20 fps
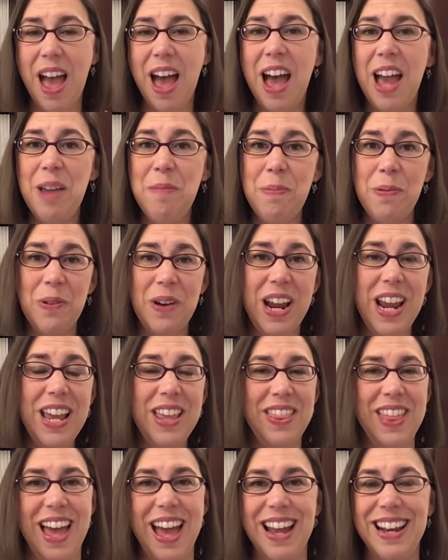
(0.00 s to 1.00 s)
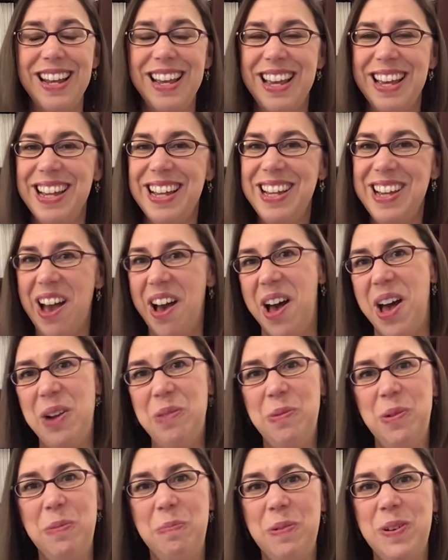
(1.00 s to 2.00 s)
I pray that God
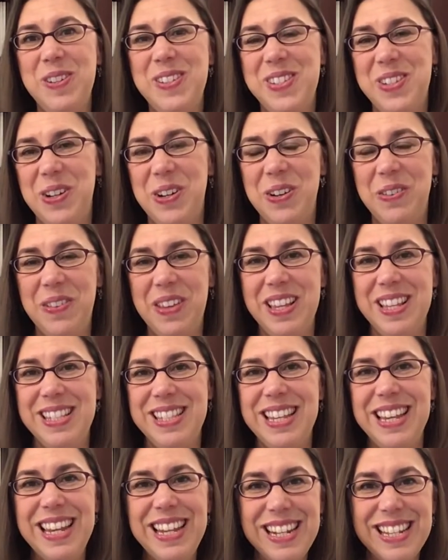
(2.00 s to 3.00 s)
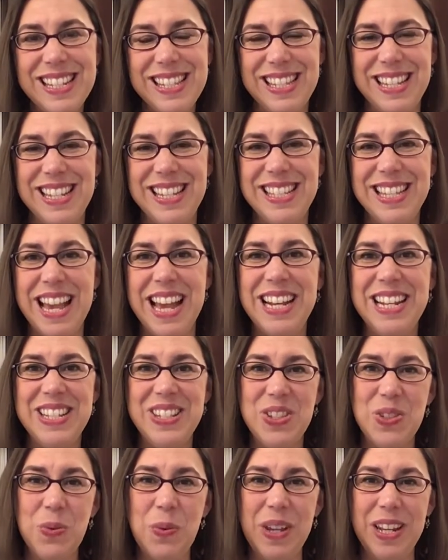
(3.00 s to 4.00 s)
will preserve his innocence and
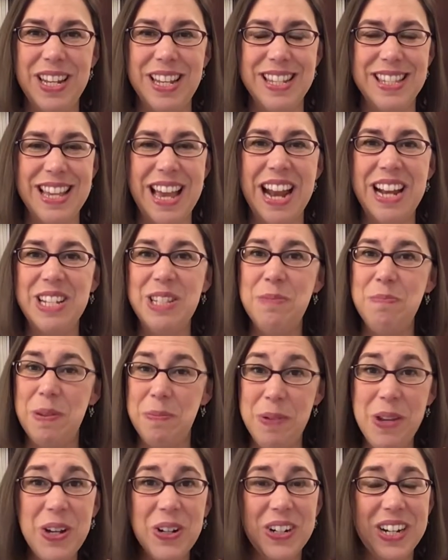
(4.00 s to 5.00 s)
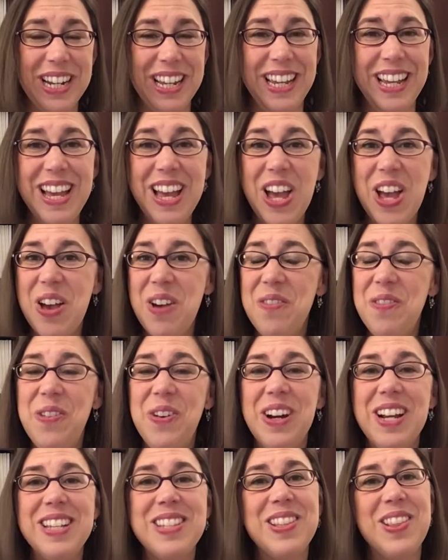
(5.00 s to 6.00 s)
his sweetness and his purity
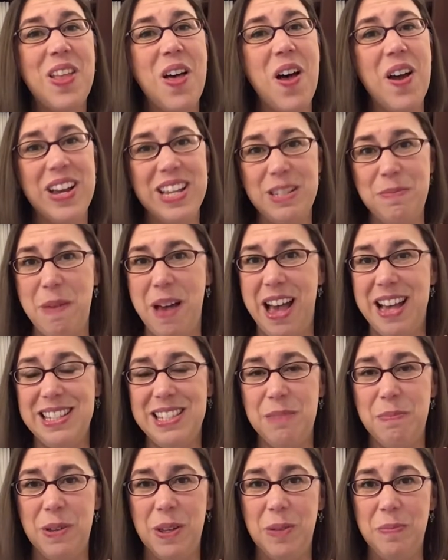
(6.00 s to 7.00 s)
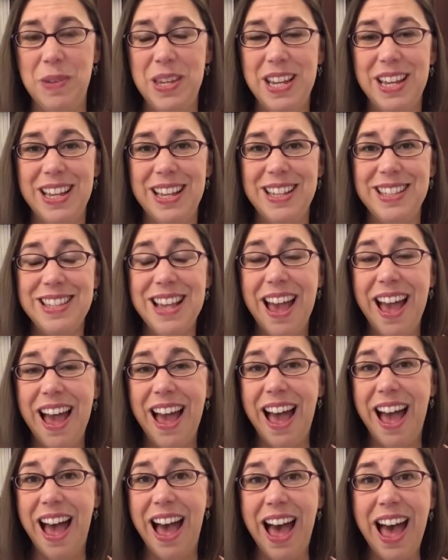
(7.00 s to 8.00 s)
for as long as possible, because
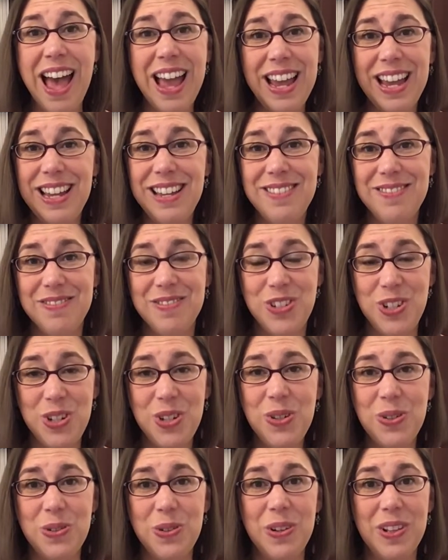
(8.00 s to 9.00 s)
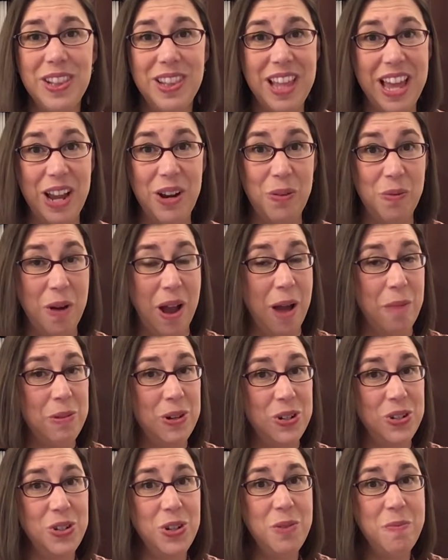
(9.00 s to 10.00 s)
I, too, like
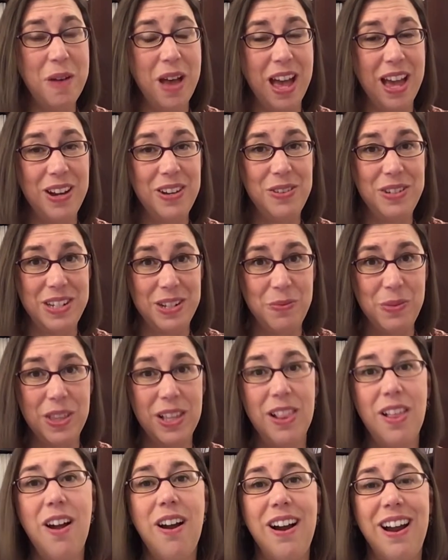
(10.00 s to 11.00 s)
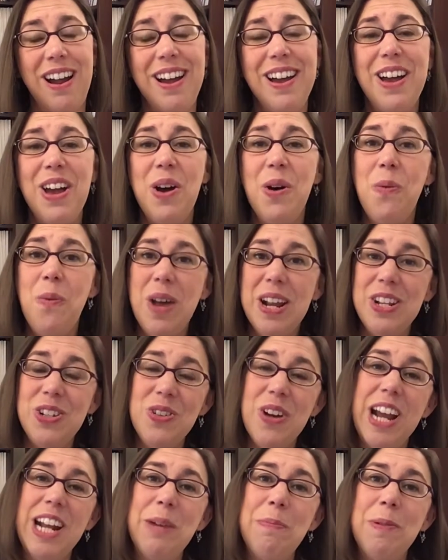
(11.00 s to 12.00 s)
Robert Schumann did with Clara, want to
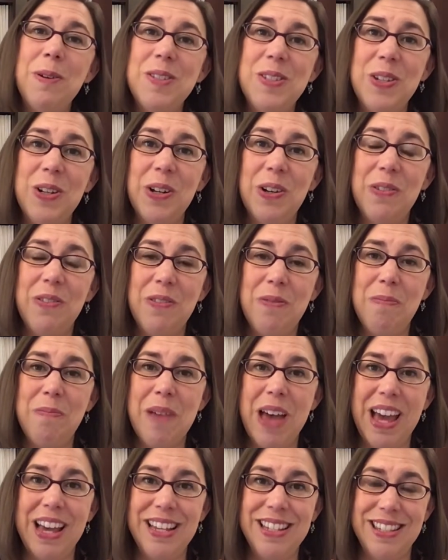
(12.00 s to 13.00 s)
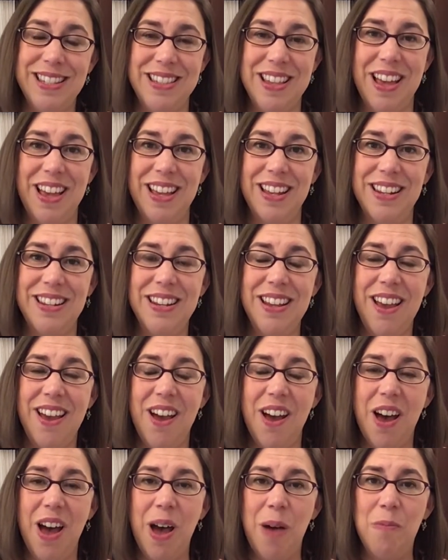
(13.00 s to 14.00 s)
try to preserve my son
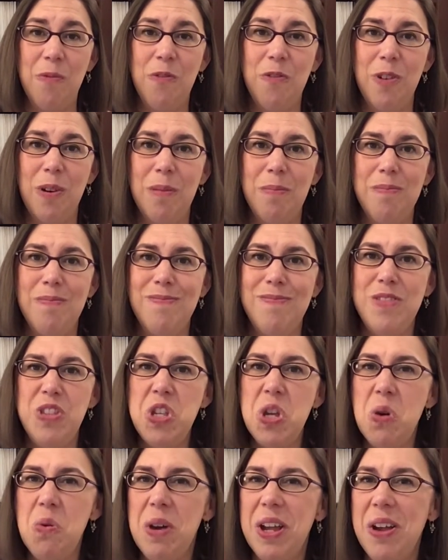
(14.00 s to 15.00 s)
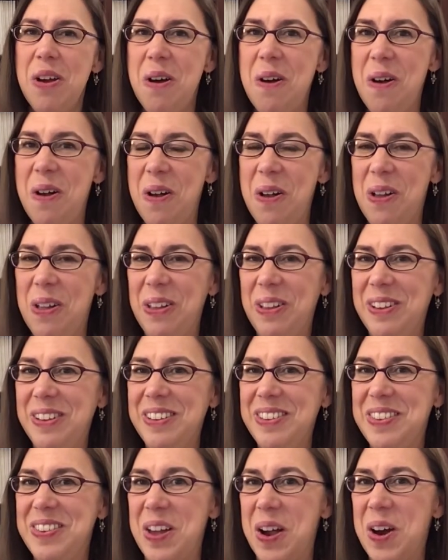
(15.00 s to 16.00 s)
from knowing
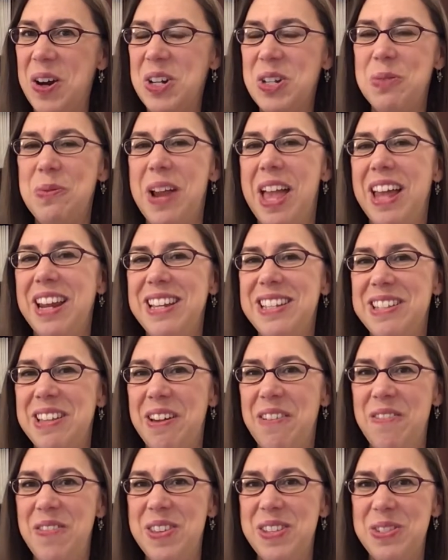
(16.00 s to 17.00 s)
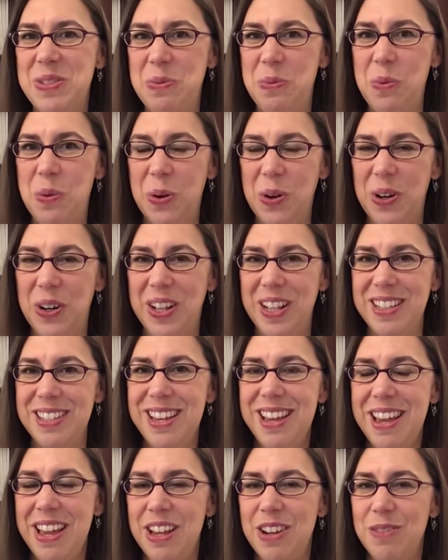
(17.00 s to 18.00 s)
all the harsh realities of this world,
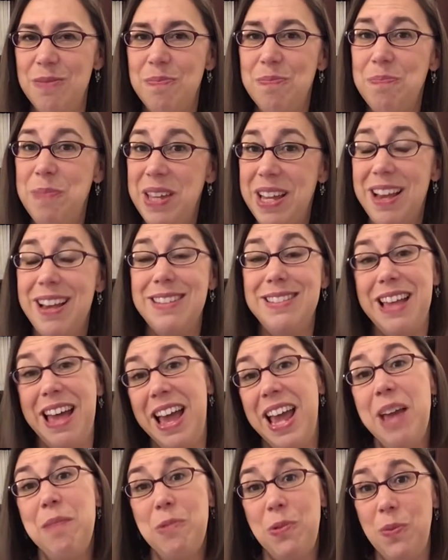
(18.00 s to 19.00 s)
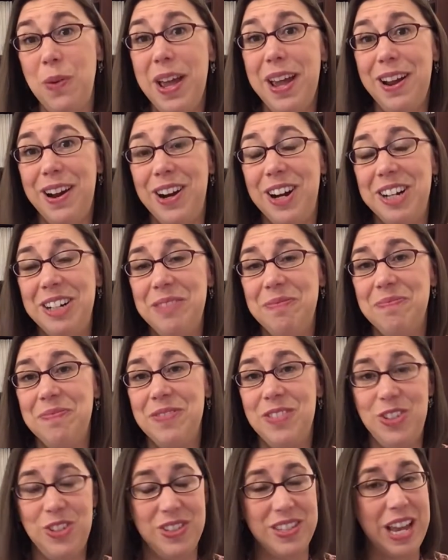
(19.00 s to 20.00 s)
because I am aware,
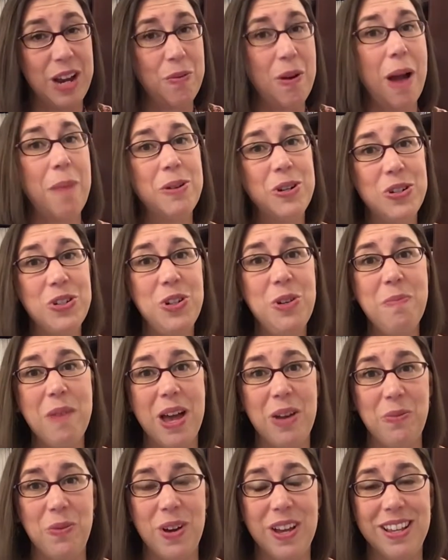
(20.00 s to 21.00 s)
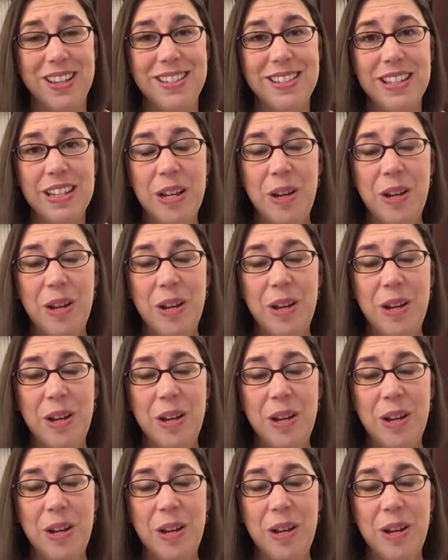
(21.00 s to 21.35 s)
just like Robert Schumann was,